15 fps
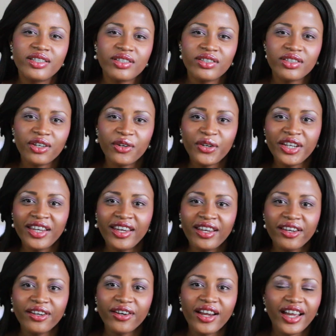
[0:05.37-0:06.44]
Tasari
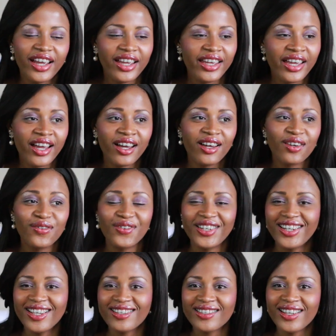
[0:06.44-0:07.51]
here. I have
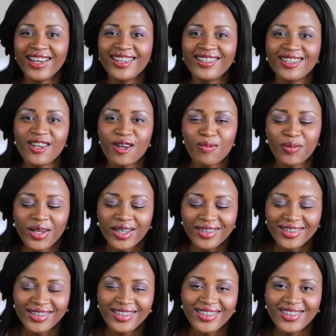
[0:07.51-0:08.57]
an exciting
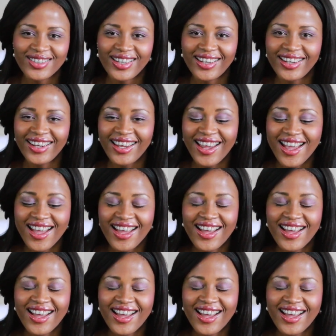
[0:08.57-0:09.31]
unboxing today.